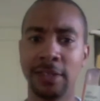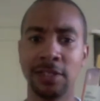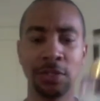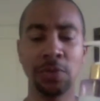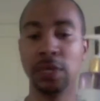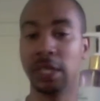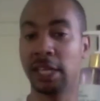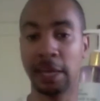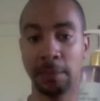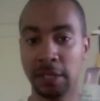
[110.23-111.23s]
So you really
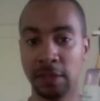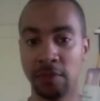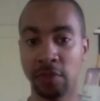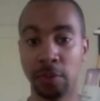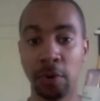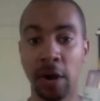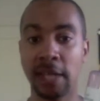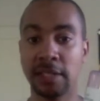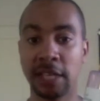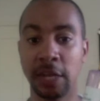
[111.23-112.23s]
can't beat for the
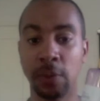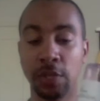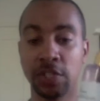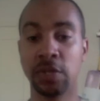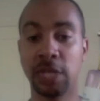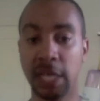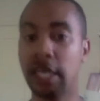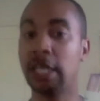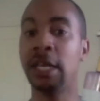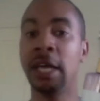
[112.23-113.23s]
price and what you're
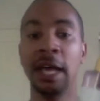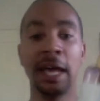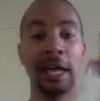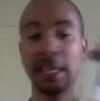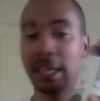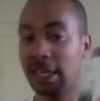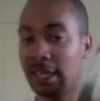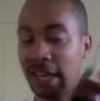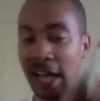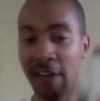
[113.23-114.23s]
getting. Again,
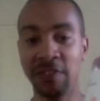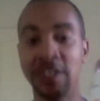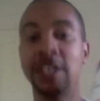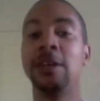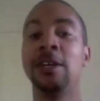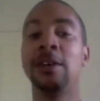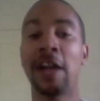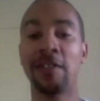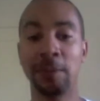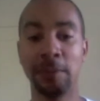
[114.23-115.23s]
Alaffia
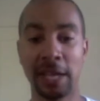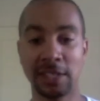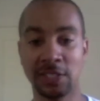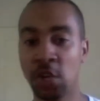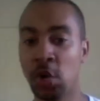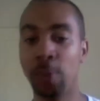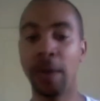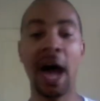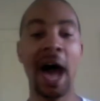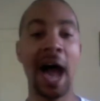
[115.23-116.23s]
African Black Soap,
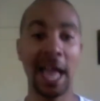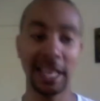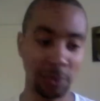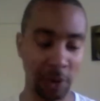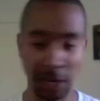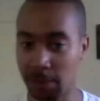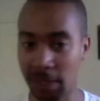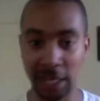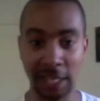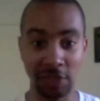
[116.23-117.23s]
highly
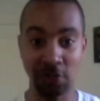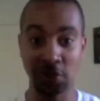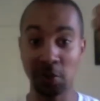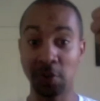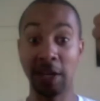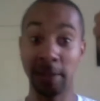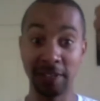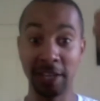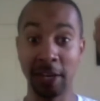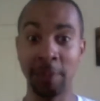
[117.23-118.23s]
recommended. It gets two thumbs
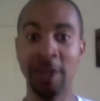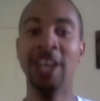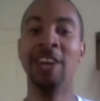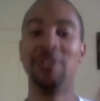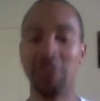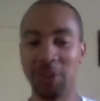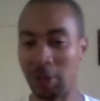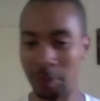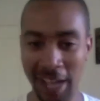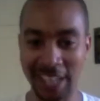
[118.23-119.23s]
up
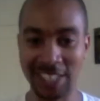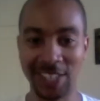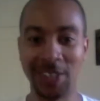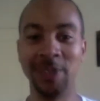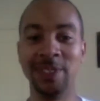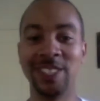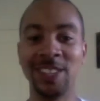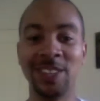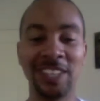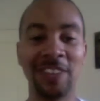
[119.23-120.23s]
from Mike Jones.
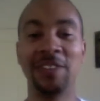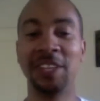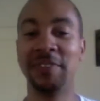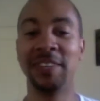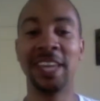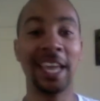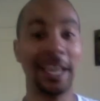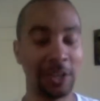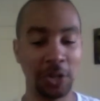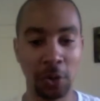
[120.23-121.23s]
So definitely if you
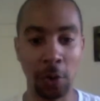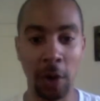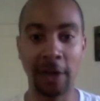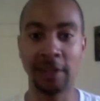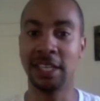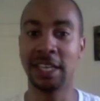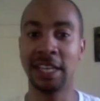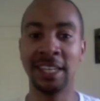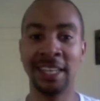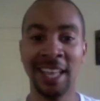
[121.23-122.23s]
can go out and get it.